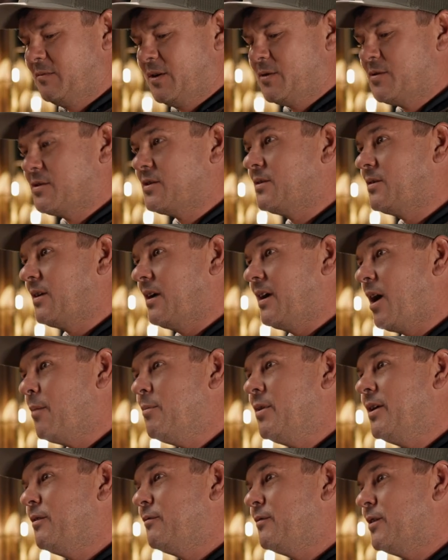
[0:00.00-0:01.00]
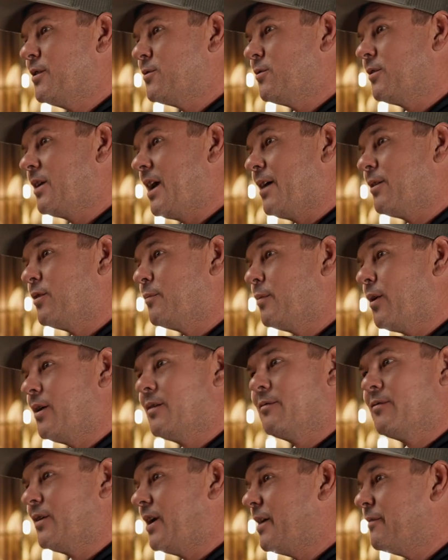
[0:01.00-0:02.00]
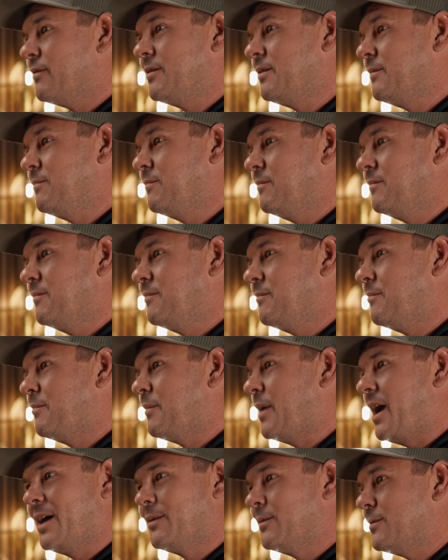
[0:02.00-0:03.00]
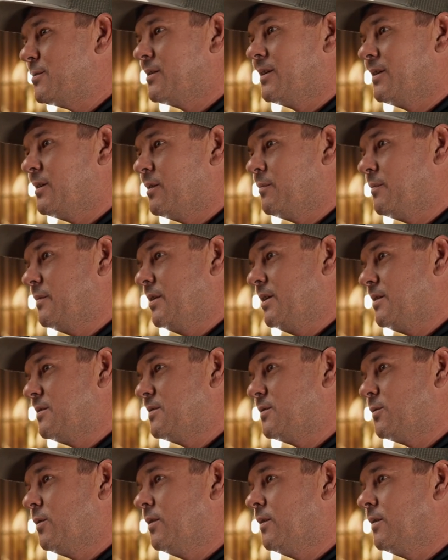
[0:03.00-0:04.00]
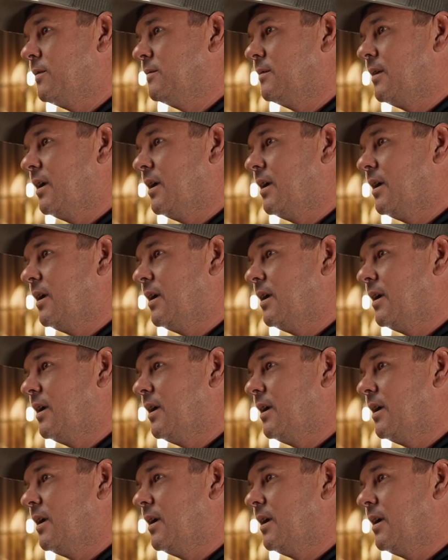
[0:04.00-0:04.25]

there's a beneficial counterpart for every pathogen in the, in the soil.